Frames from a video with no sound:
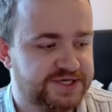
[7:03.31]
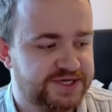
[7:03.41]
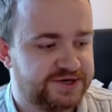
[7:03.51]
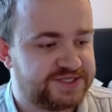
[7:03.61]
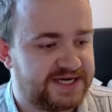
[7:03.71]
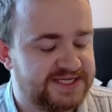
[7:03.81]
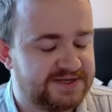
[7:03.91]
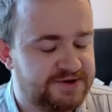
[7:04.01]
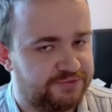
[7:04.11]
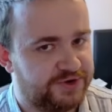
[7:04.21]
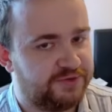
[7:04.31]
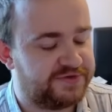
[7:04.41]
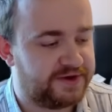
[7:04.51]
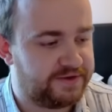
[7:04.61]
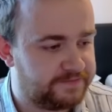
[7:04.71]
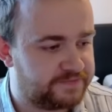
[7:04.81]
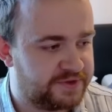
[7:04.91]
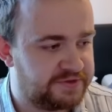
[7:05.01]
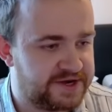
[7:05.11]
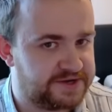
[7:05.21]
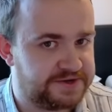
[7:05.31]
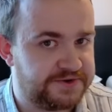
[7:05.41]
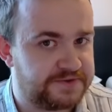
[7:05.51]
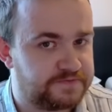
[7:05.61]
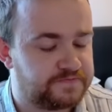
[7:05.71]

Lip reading: Because that is like a real thing that they can do.